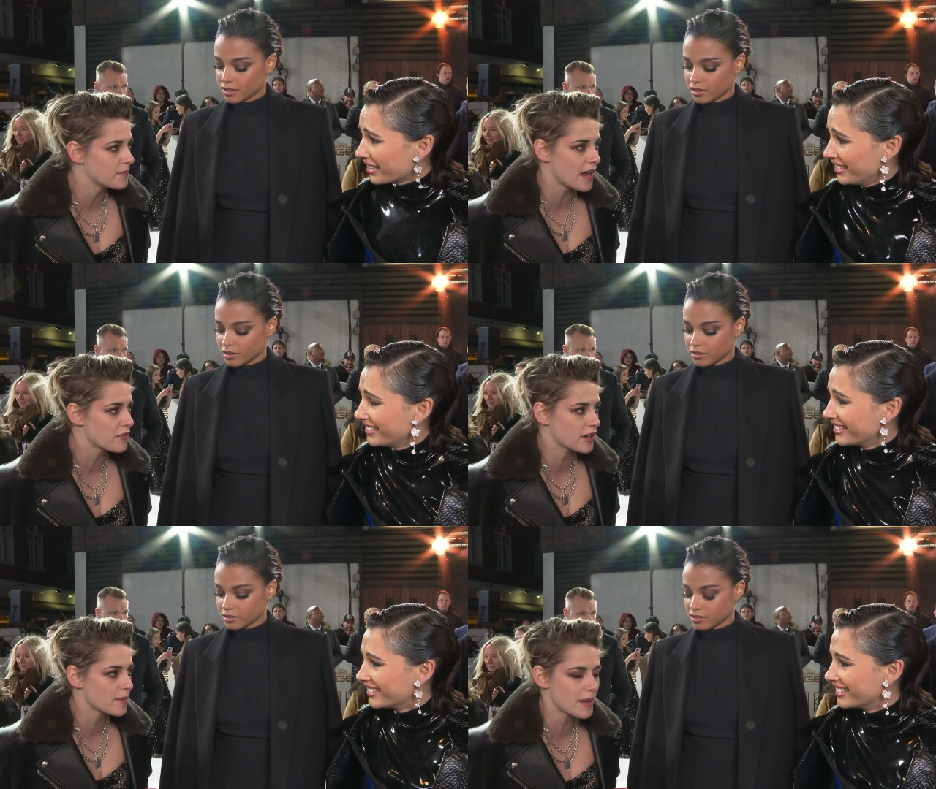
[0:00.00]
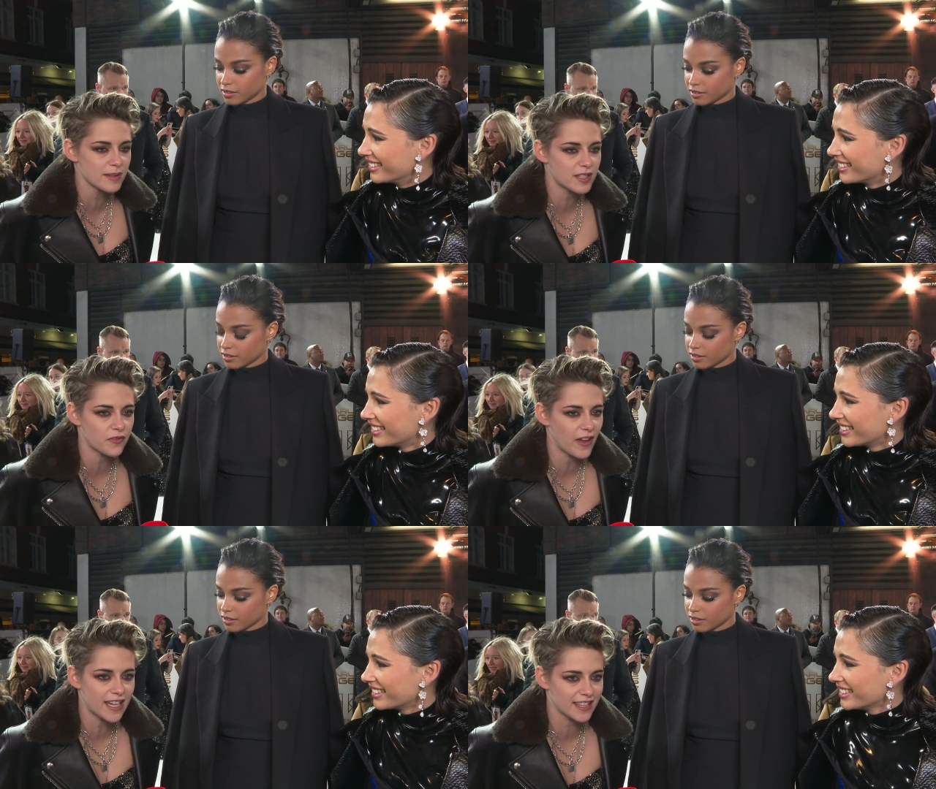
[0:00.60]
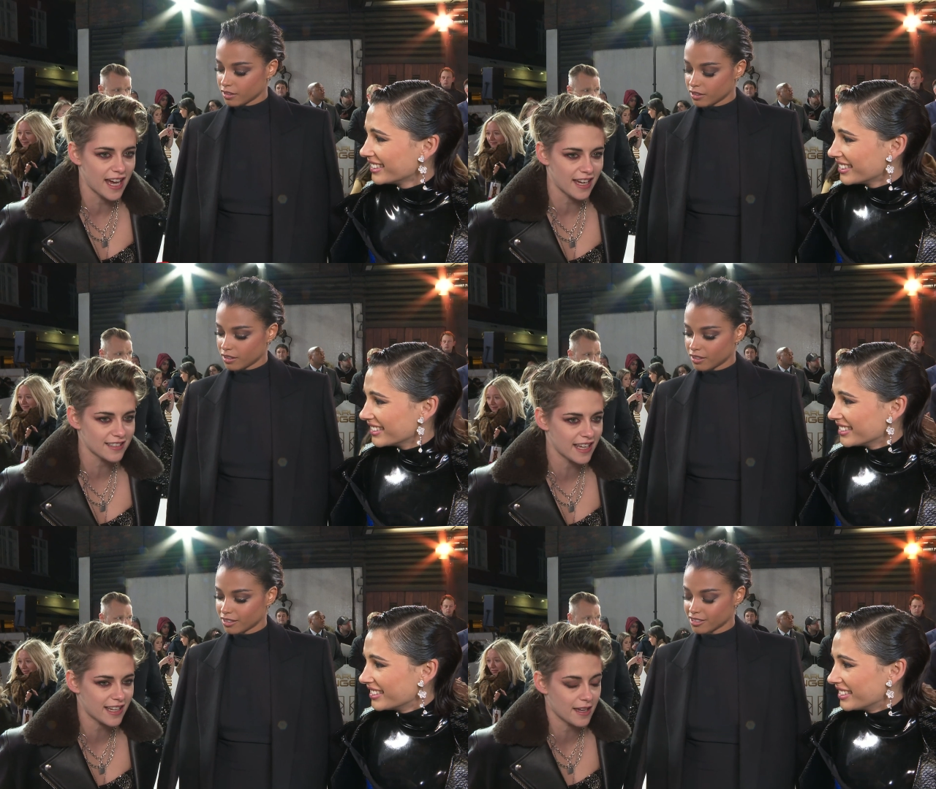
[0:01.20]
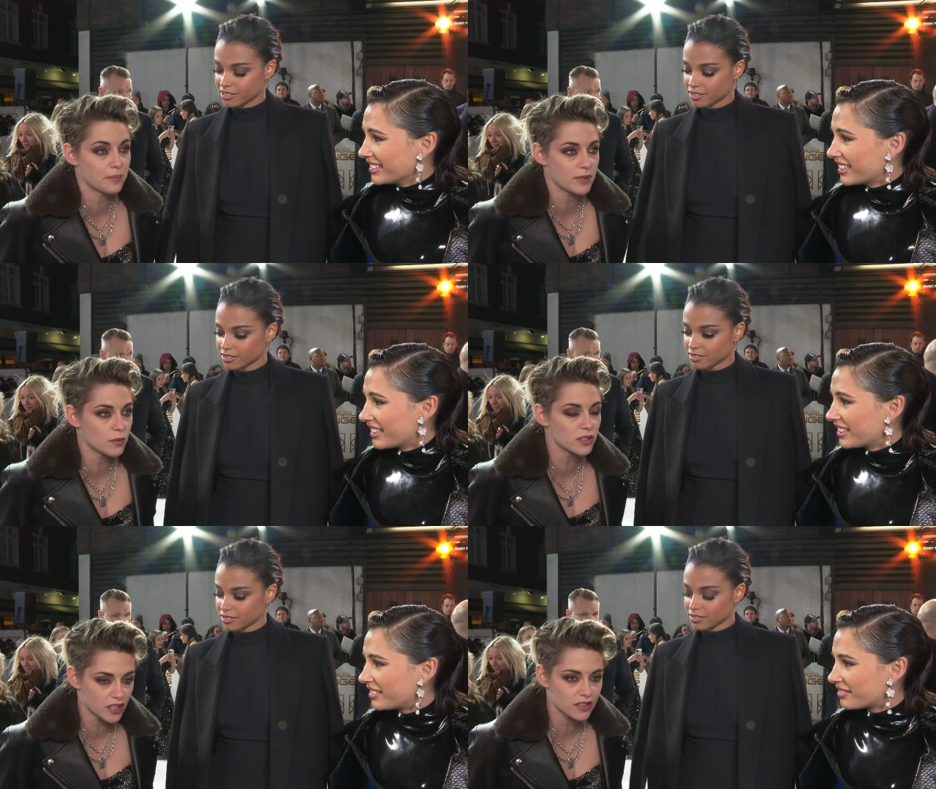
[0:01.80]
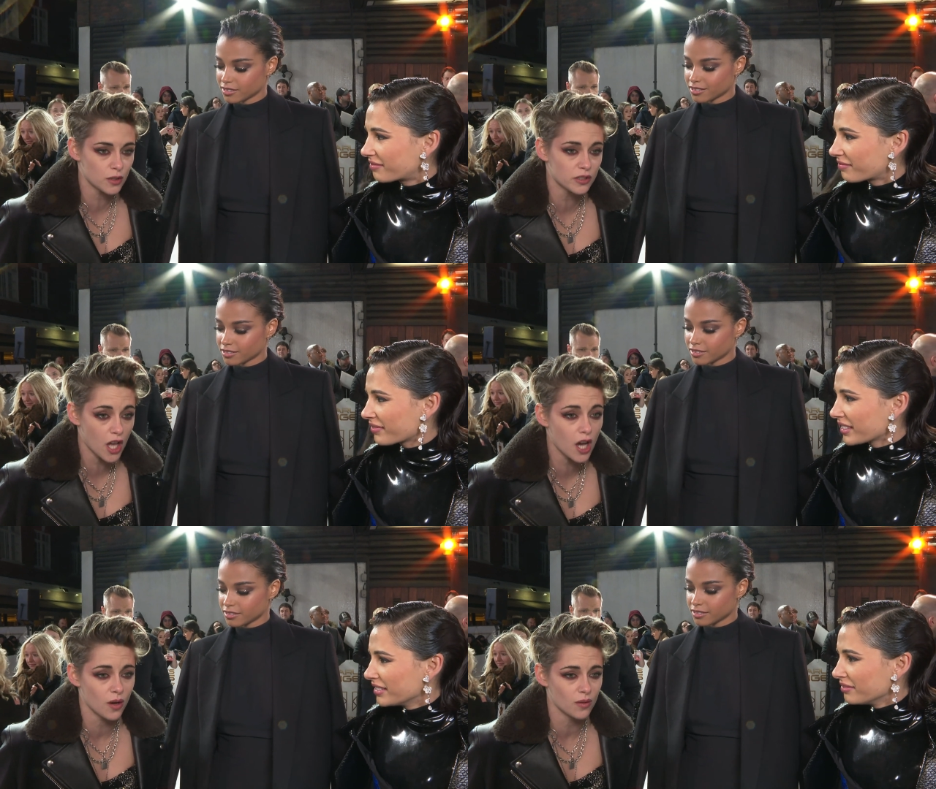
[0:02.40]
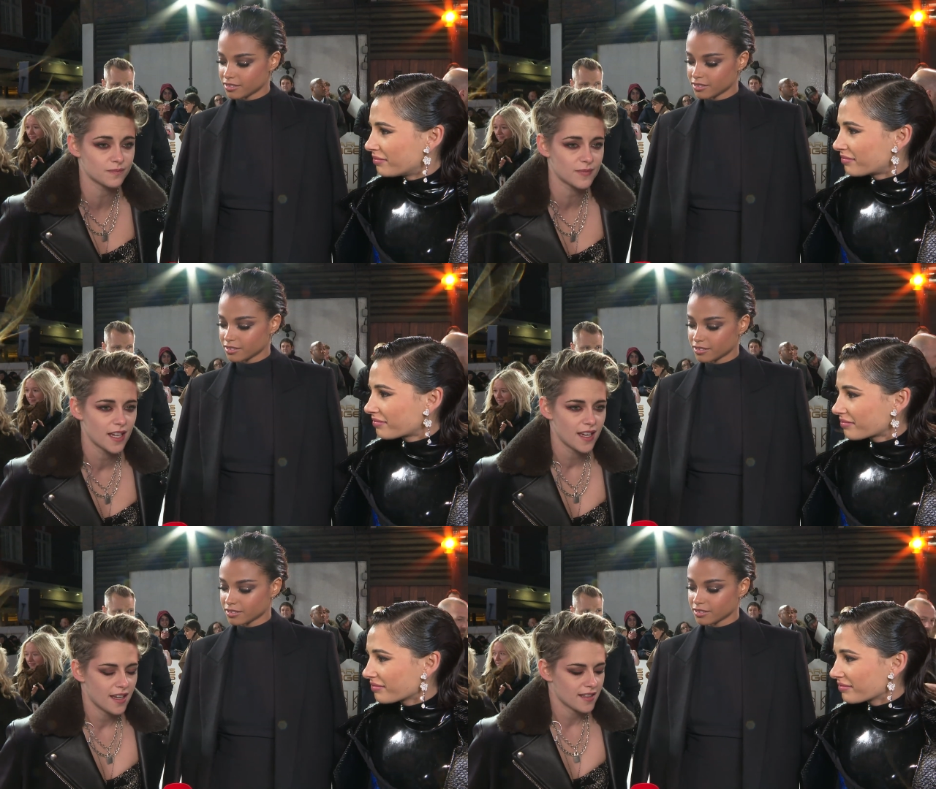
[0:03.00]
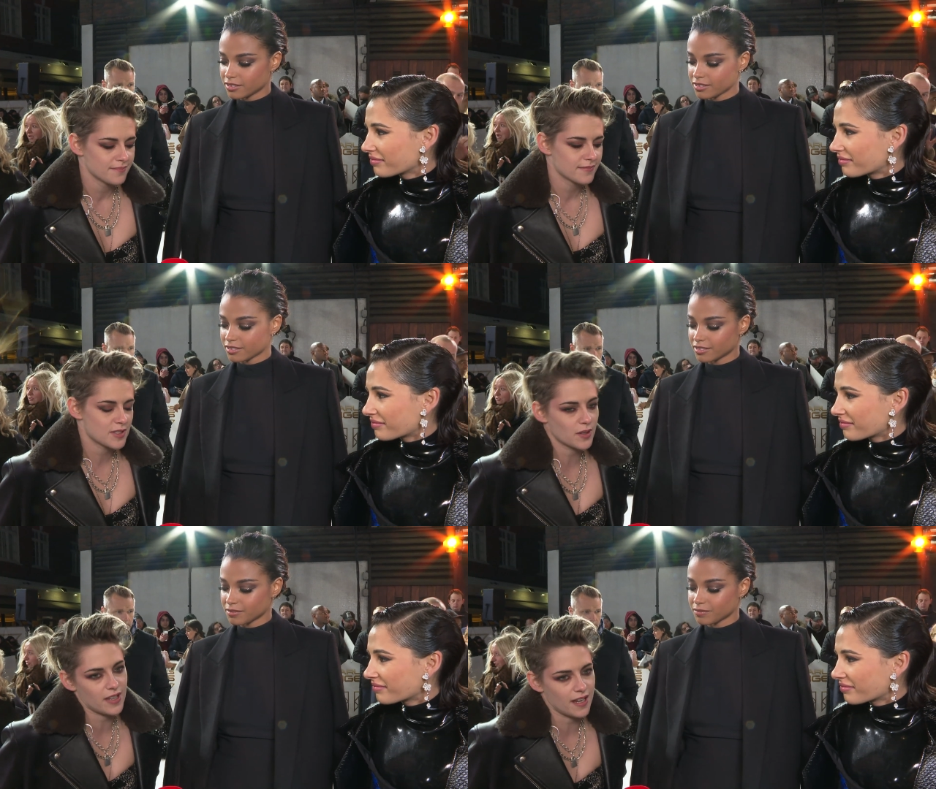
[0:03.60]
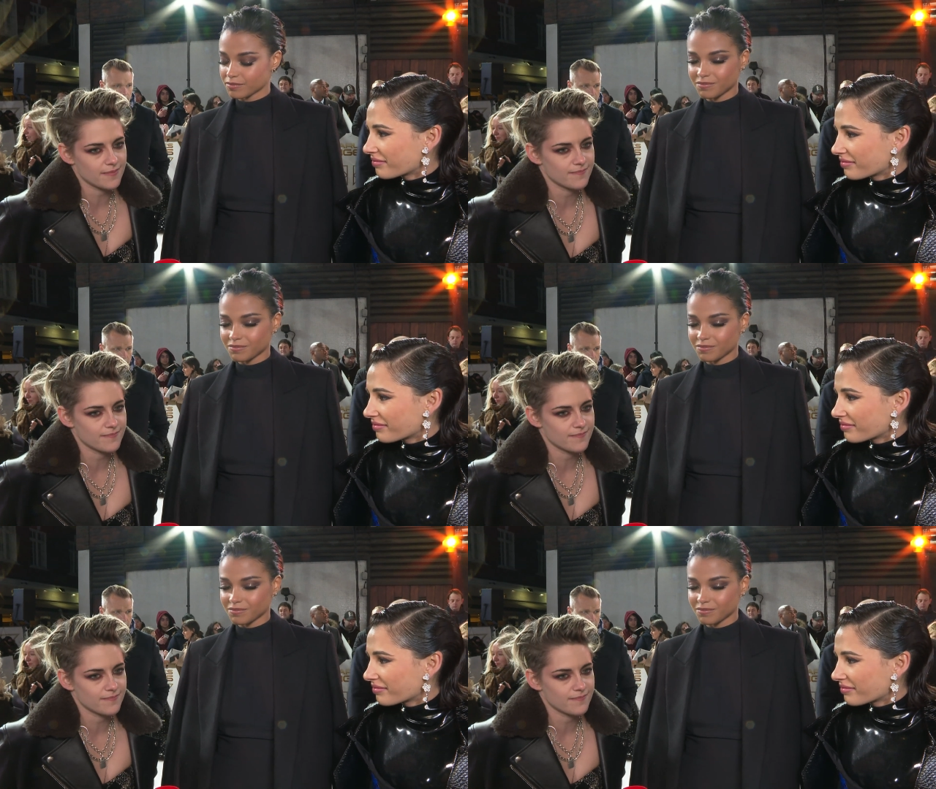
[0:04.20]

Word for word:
Speaker 1: I'm never gonna be able to fake that. Like you will, you'll know. So yeah.